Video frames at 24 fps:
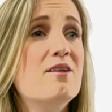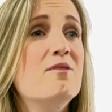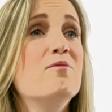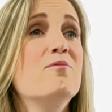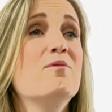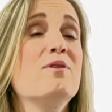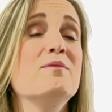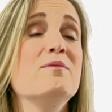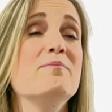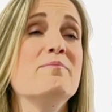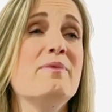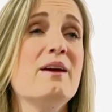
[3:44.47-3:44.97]

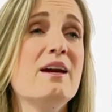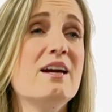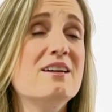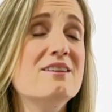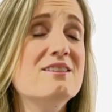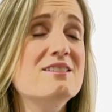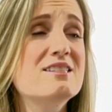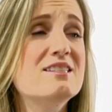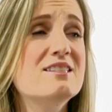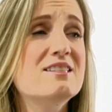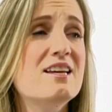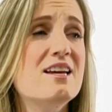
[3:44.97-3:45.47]
When
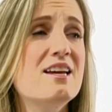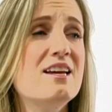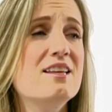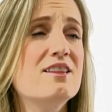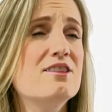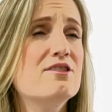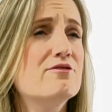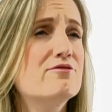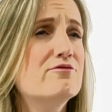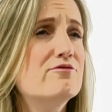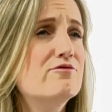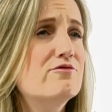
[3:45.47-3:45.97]
parents say
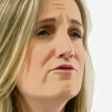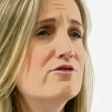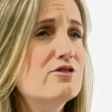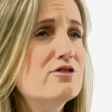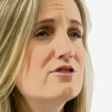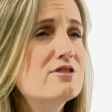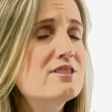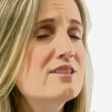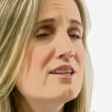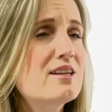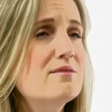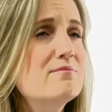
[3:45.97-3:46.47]
the
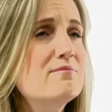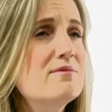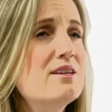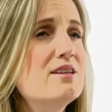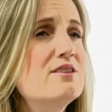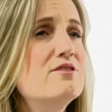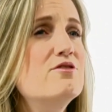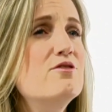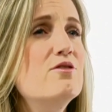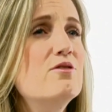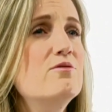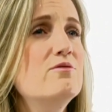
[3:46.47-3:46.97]
first time they
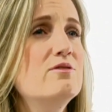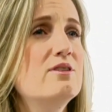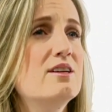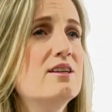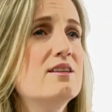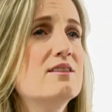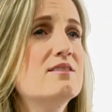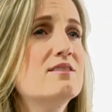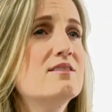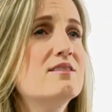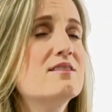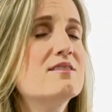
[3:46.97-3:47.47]

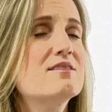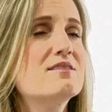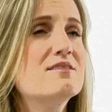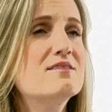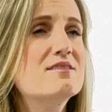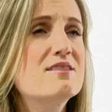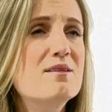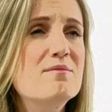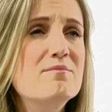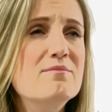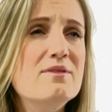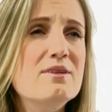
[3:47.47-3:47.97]
noticed that
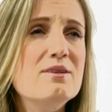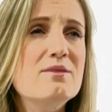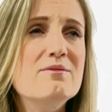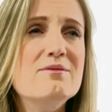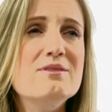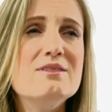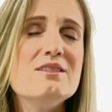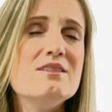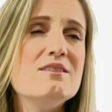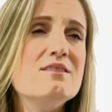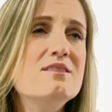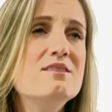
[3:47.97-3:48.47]
something
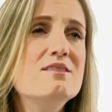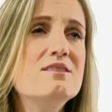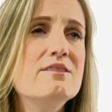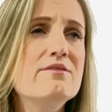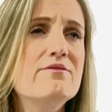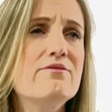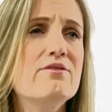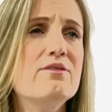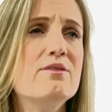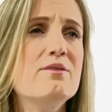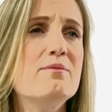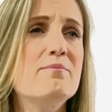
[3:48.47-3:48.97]
was a little
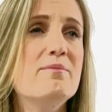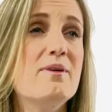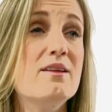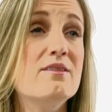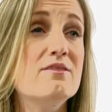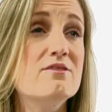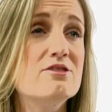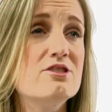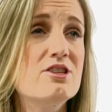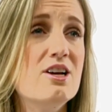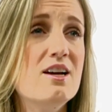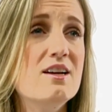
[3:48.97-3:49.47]
different about their
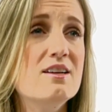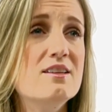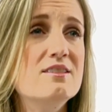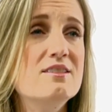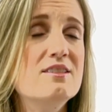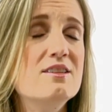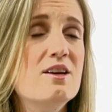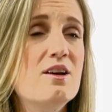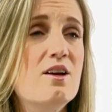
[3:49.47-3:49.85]
child